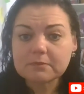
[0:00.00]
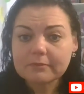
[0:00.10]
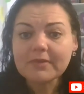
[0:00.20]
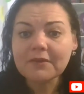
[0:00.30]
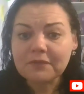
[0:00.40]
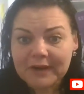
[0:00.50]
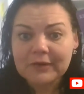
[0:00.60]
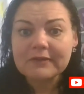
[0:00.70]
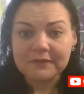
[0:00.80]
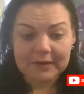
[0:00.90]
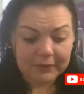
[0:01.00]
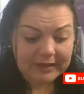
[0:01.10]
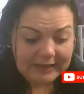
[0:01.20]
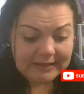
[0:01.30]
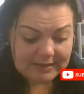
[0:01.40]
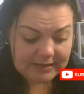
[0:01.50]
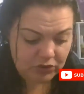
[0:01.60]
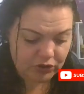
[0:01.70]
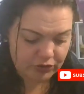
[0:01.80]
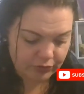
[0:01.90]
Very, very easy
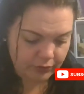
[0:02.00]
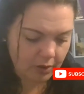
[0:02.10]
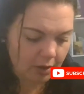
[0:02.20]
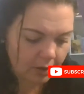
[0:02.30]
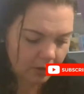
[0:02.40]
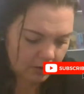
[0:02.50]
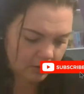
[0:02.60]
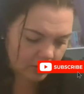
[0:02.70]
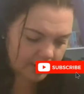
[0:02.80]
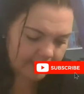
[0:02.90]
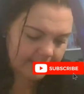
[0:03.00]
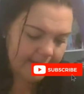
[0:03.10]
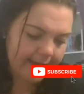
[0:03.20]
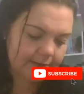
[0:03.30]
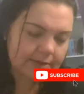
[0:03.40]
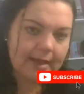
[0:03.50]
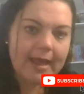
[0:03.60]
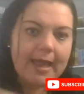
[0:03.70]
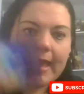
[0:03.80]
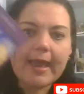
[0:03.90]
to do. Oh, look at that.
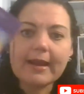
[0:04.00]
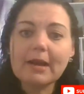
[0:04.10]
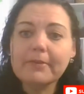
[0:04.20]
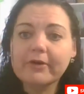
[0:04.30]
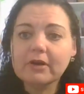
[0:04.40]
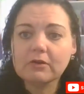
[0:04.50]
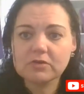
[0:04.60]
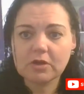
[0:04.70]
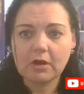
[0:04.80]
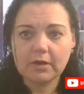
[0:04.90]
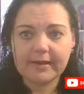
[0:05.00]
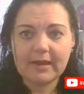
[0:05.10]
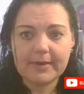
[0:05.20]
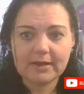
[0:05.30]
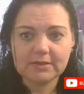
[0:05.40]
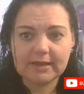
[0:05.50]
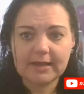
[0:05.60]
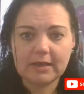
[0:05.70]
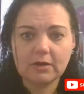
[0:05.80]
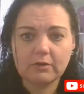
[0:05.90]
And our miracles card came out
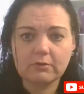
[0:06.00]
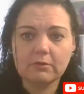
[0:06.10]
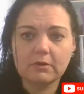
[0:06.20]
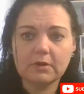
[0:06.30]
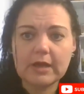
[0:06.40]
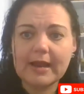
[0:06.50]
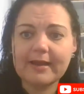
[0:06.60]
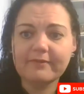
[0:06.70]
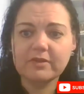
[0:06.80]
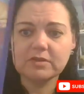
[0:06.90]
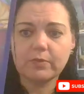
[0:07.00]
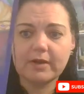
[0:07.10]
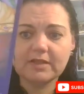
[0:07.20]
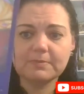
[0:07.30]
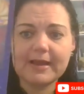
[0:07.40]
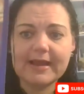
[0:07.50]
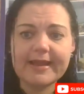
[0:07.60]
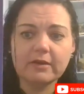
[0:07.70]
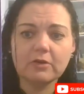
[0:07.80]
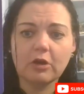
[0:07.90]
again. I love this one. It's my
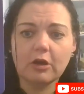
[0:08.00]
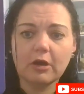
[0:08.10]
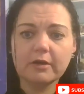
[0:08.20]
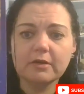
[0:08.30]
Aladdin card.